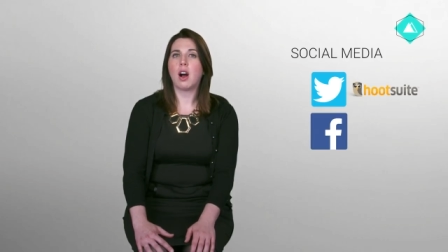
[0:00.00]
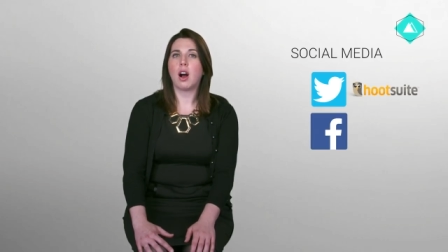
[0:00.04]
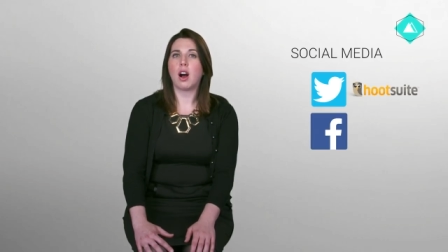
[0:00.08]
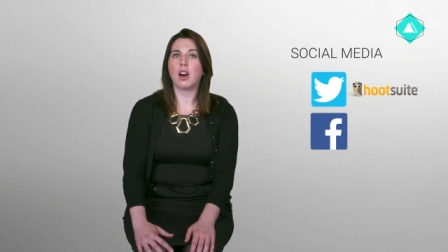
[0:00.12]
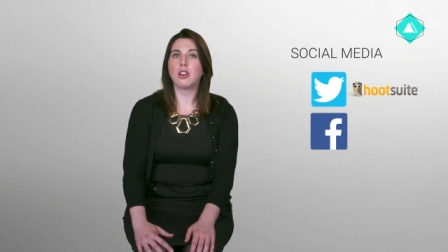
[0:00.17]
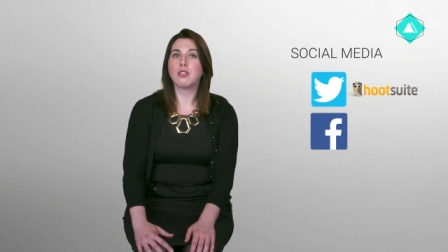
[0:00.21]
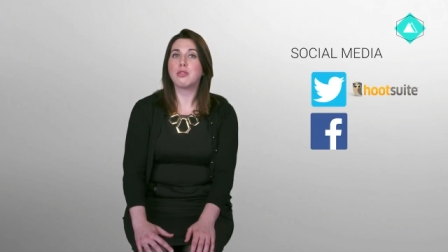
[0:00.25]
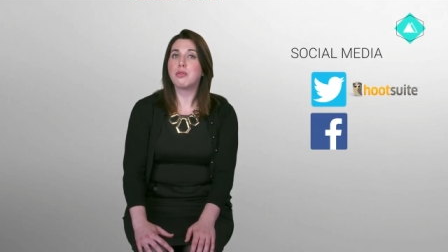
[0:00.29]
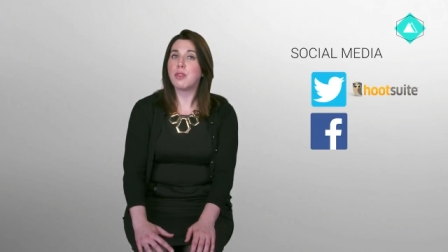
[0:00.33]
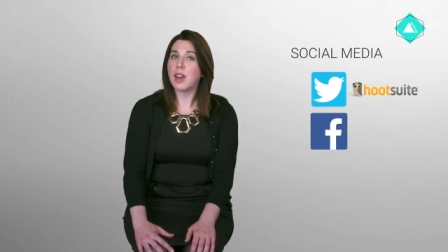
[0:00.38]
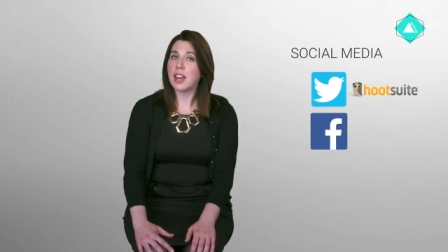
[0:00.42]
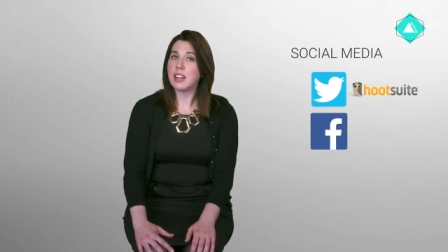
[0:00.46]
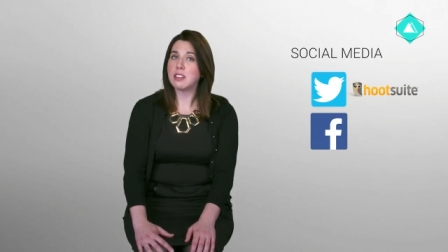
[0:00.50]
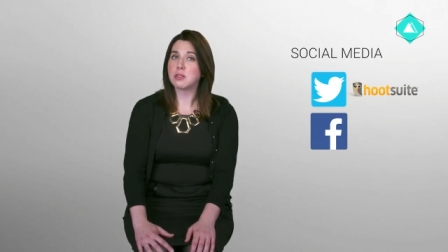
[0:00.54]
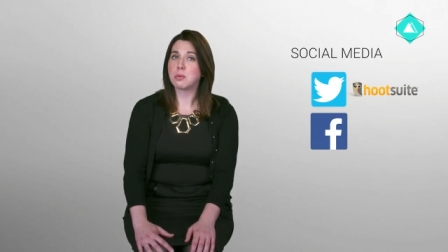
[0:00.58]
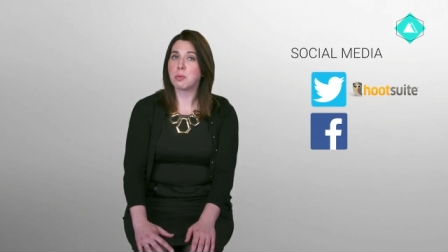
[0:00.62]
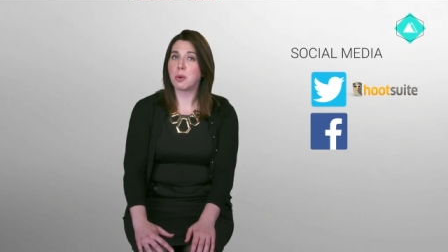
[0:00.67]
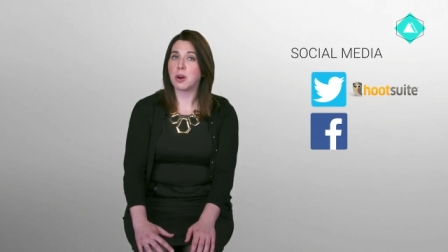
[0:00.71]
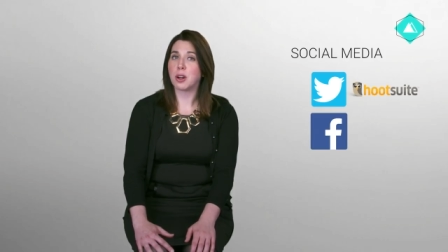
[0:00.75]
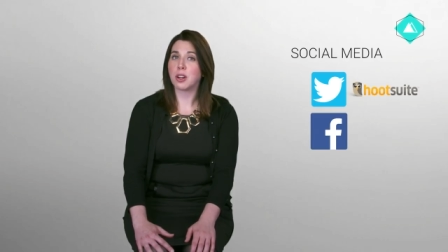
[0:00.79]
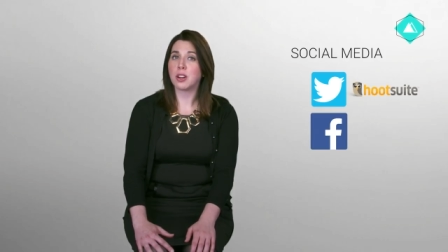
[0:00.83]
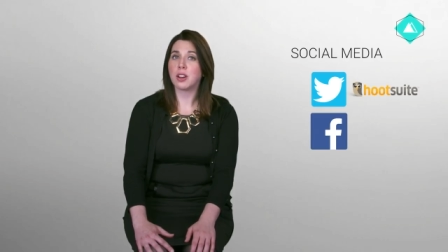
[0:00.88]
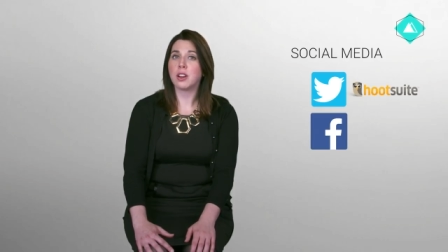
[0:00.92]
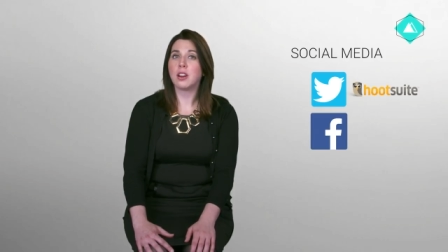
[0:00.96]
On
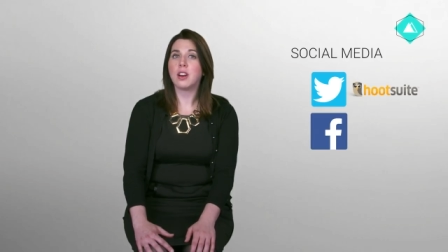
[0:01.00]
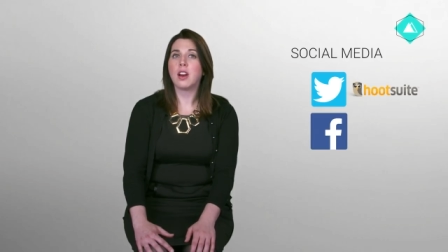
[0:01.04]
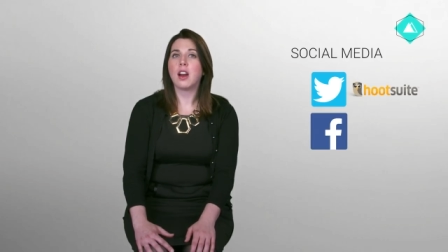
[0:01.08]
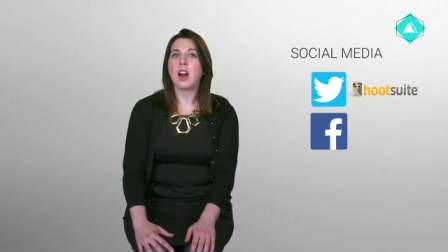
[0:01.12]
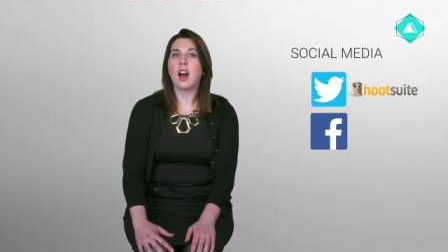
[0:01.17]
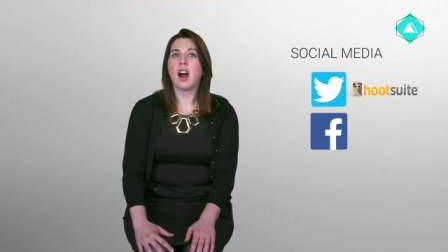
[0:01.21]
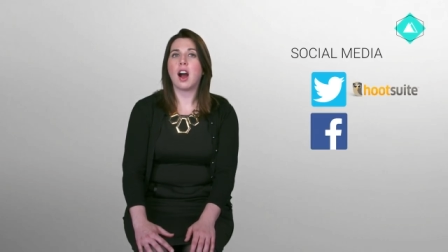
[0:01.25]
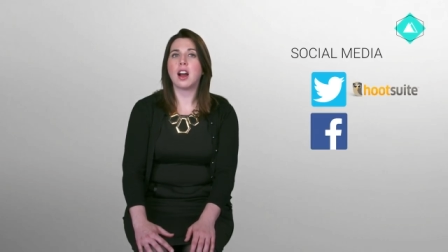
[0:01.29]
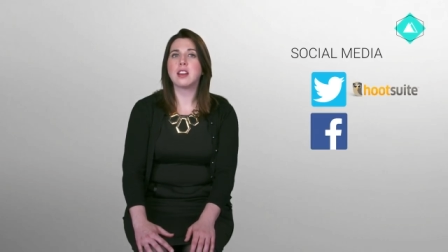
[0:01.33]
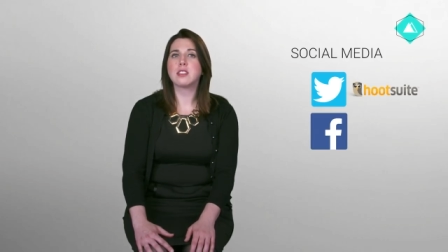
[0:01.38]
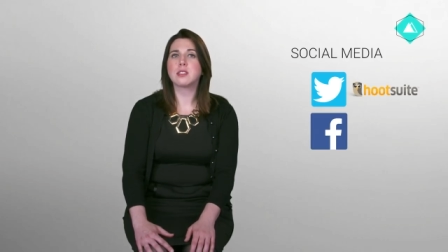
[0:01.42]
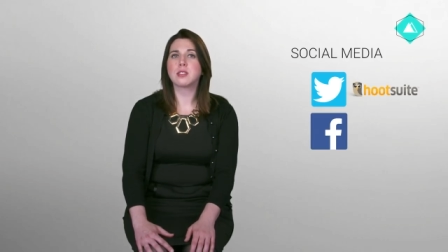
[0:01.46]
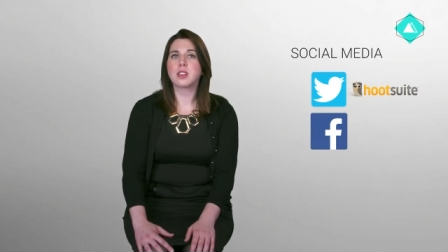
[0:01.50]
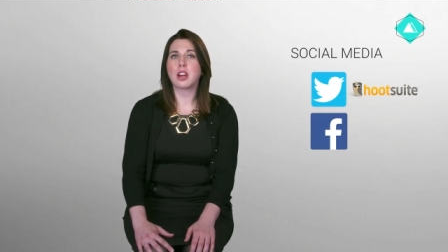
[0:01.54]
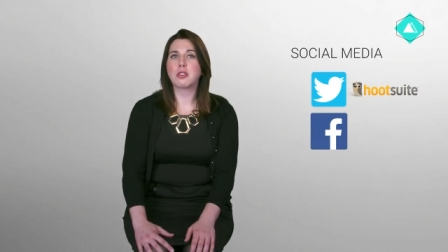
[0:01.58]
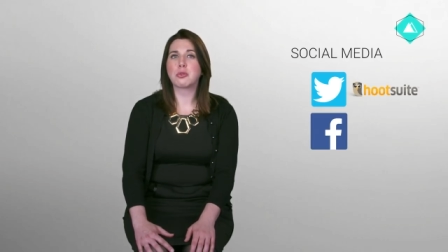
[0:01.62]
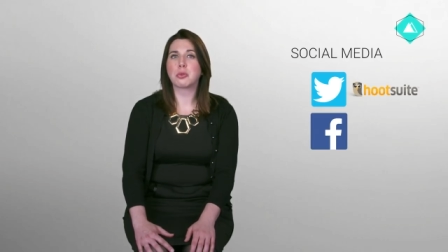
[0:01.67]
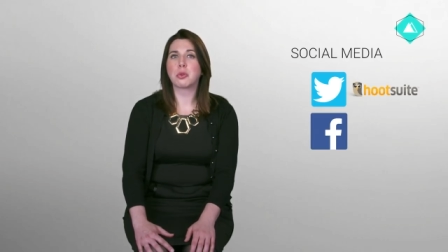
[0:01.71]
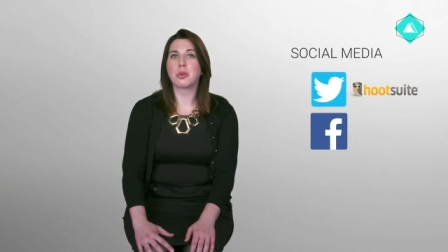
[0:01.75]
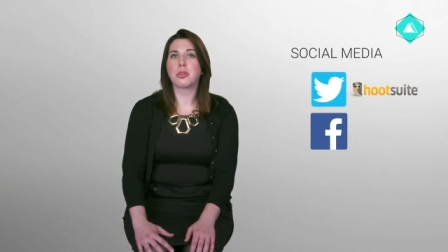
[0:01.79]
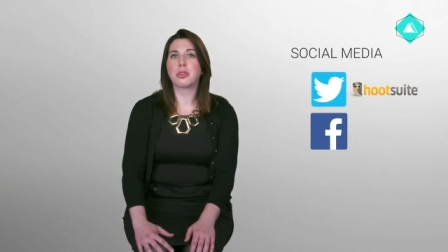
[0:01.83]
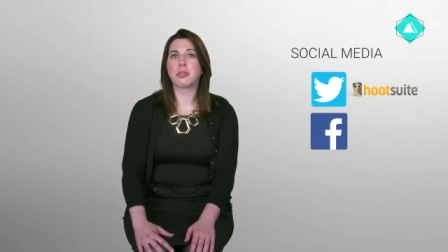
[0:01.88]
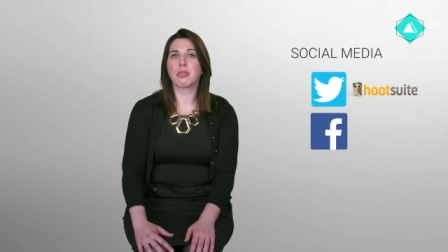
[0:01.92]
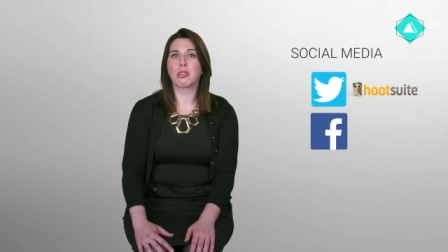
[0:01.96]
Facebook, I
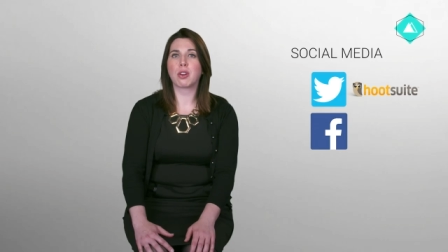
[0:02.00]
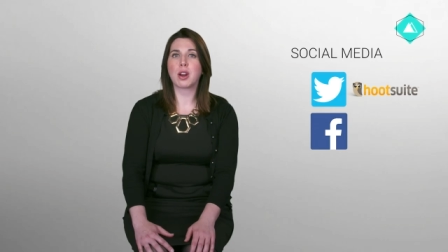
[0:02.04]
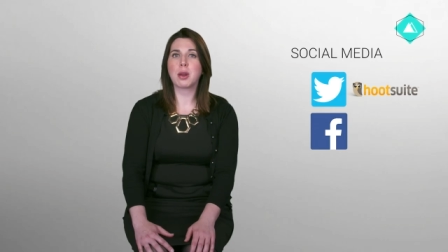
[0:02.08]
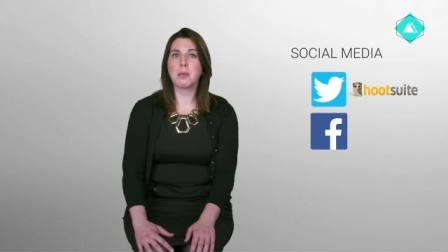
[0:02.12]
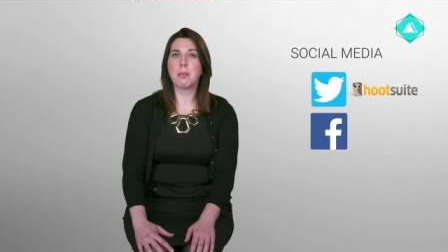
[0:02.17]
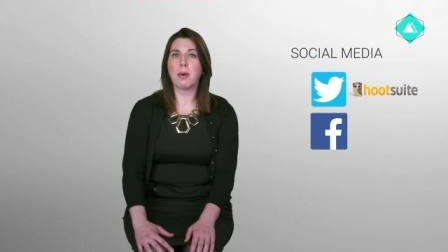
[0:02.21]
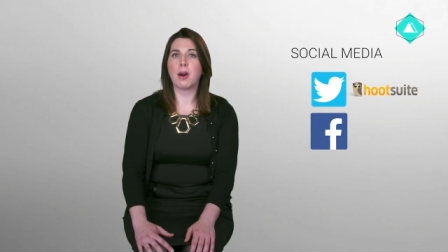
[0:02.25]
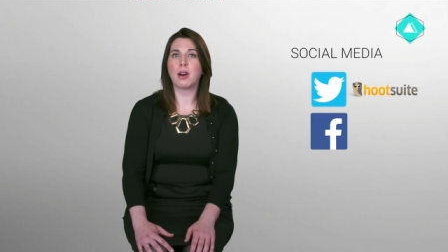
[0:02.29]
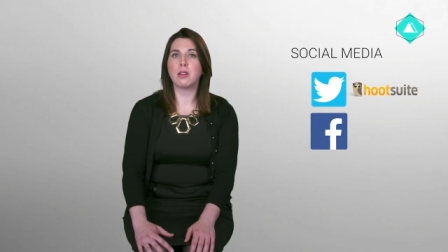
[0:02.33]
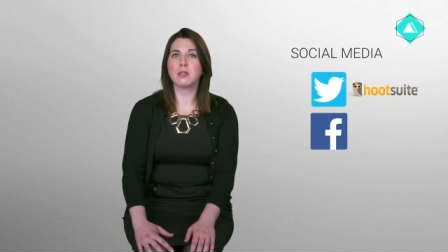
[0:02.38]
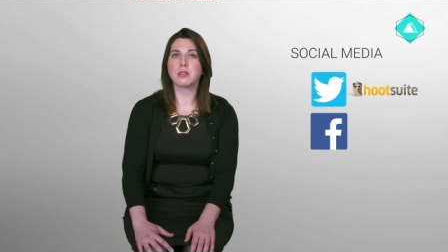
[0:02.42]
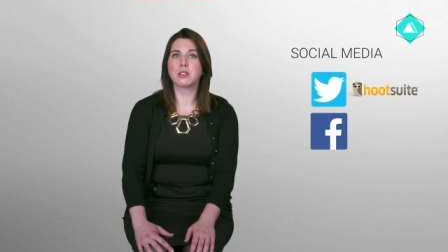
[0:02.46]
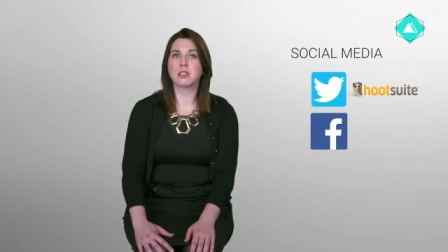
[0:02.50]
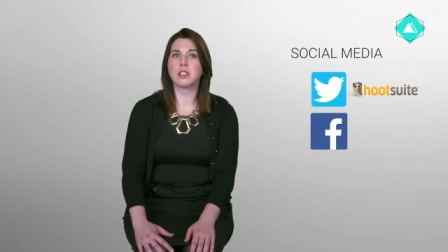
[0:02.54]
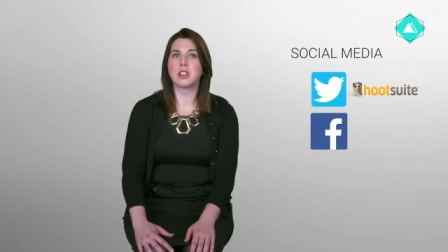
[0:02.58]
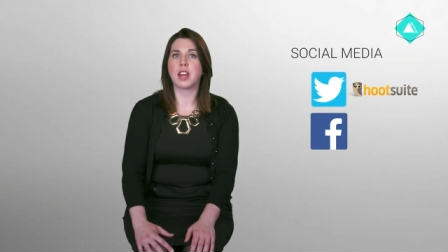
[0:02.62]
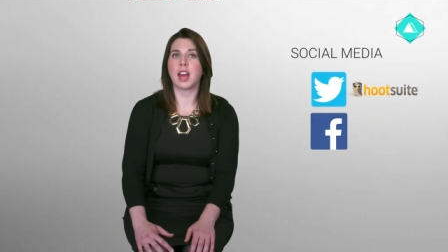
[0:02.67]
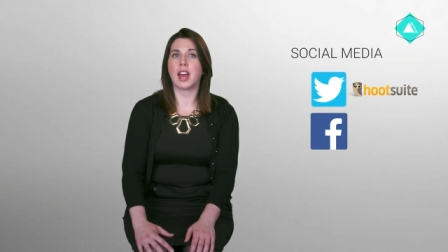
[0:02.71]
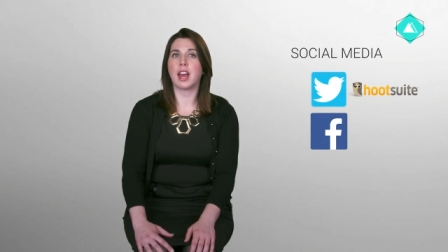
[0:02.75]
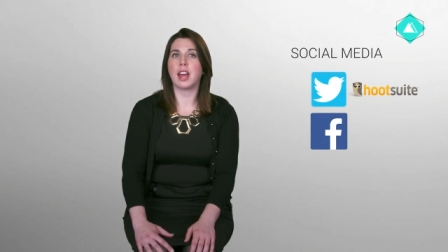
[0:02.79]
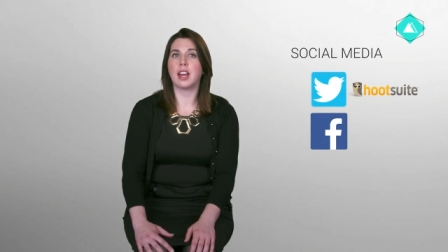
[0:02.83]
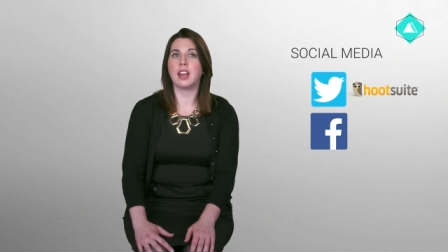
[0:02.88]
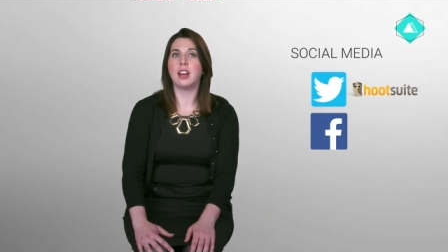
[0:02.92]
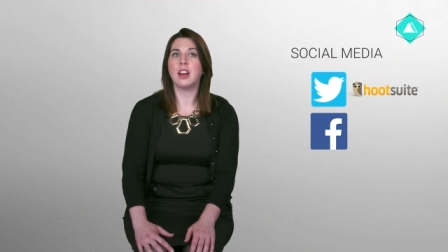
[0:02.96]
schedule three posts a
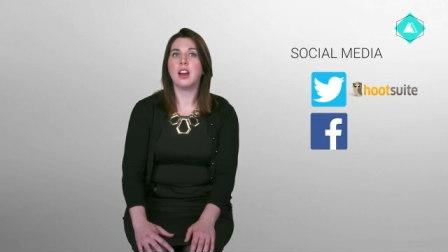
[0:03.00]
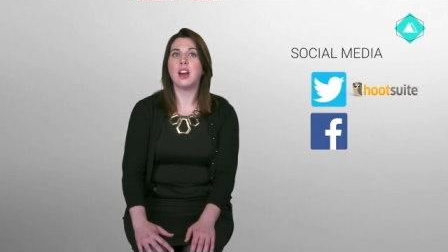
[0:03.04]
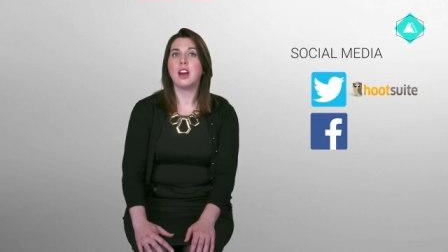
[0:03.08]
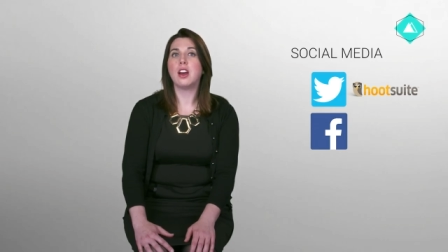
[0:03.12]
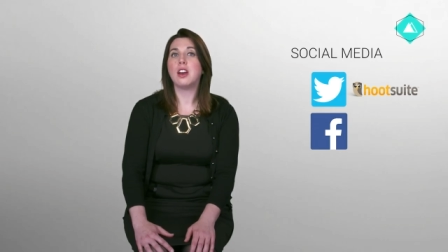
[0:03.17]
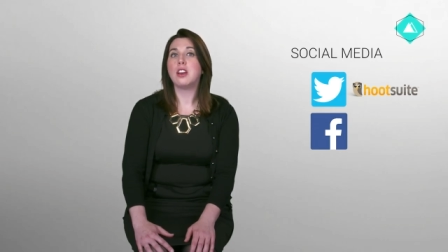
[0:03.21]
day